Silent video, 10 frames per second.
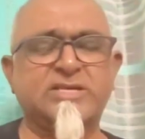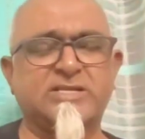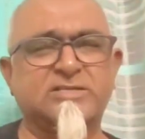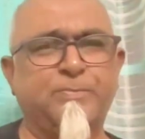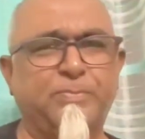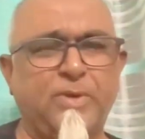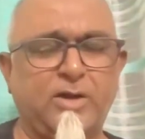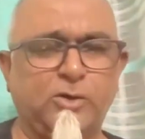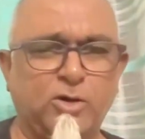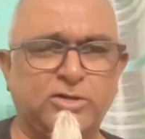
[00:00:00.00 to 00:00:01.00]
There is a
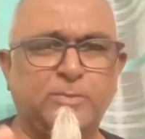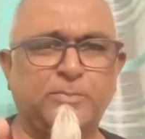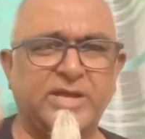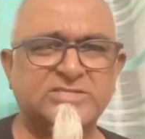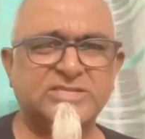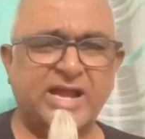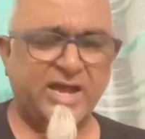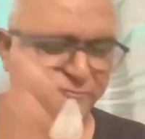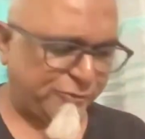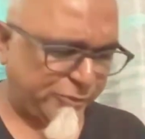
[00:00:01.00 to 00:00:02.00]
allotted place I
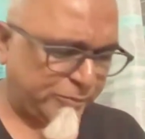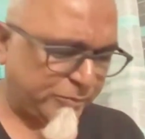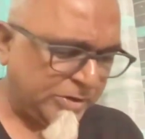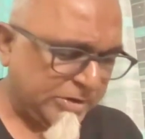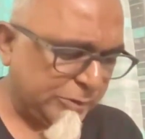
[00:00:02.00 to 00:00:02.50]
have for you.